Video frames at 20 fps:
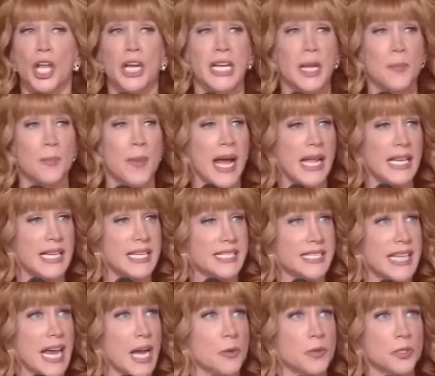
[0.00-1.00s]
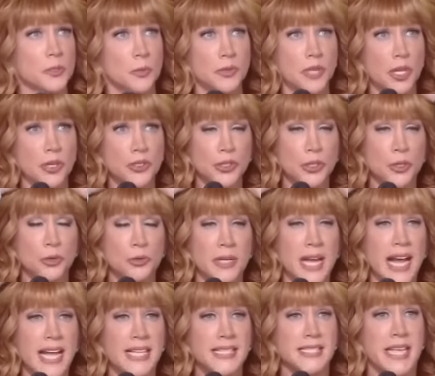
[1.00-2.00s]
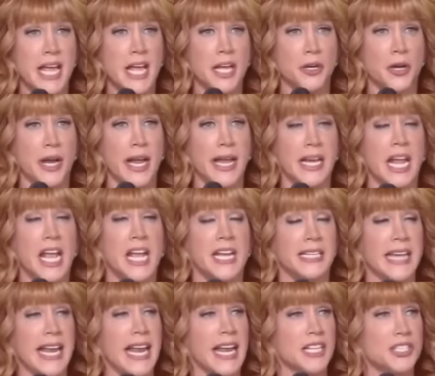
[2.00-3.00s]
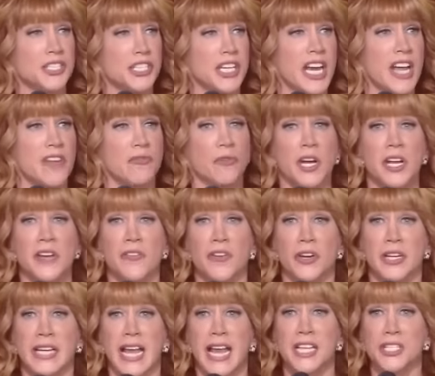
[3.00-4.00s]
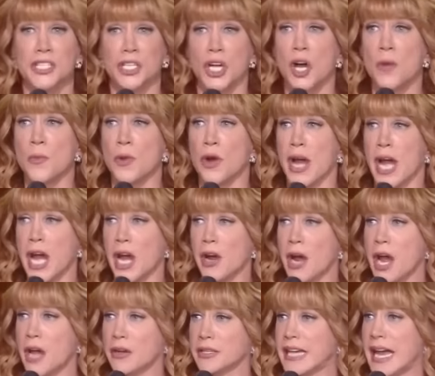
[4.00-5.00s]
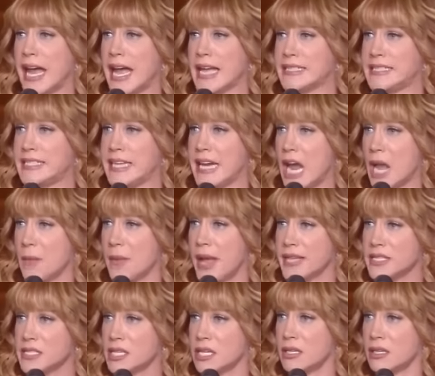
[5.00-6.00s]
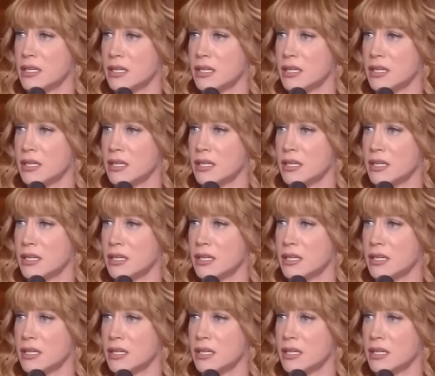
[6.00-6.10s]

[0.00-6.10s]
Look at Molly Cyrus with those two knots on her head. Can't she have one of her gays comb her hair out? God damn it.